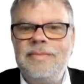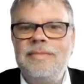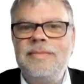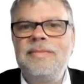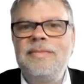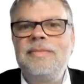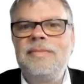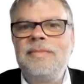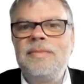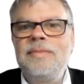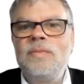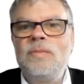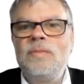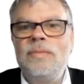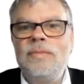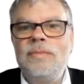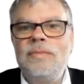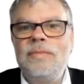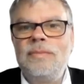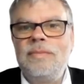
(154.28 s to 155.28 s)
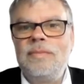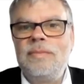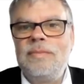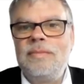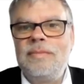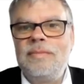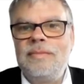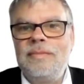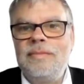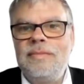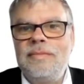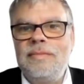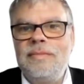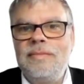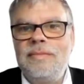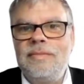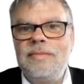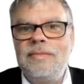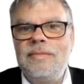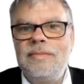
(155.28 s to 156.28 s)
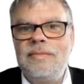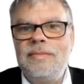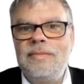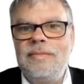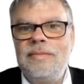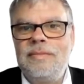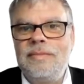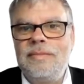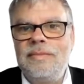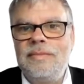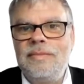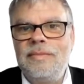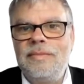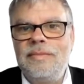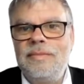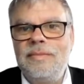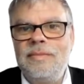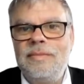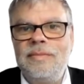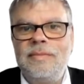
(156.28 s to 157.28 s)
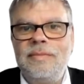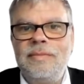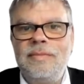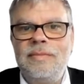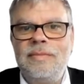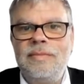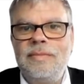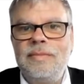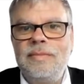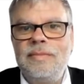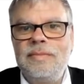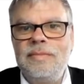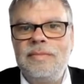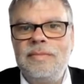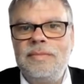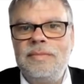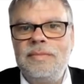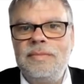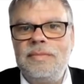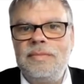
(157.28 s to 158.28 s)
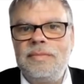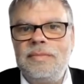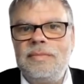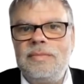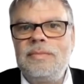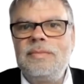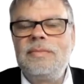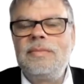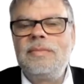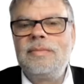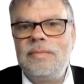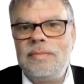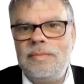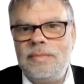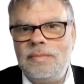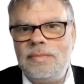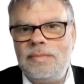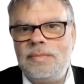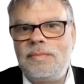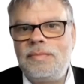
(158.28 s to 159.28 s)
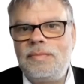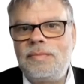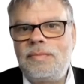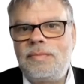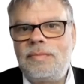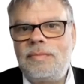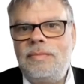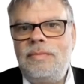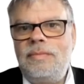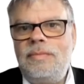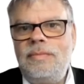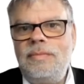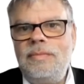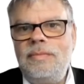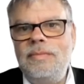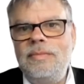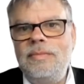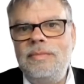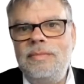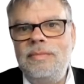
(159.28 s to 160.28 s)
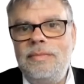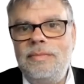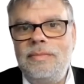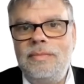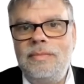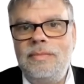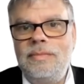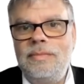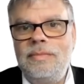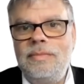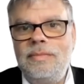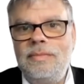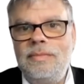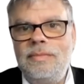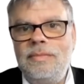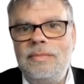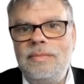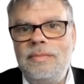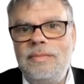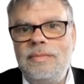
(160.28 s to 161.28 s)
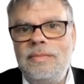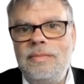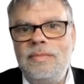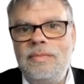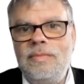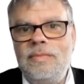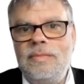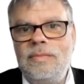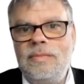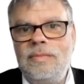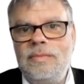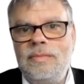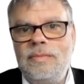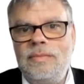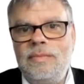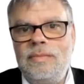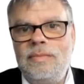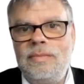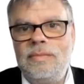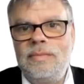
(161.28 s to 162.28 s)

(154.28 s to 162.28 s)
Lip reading: (silent)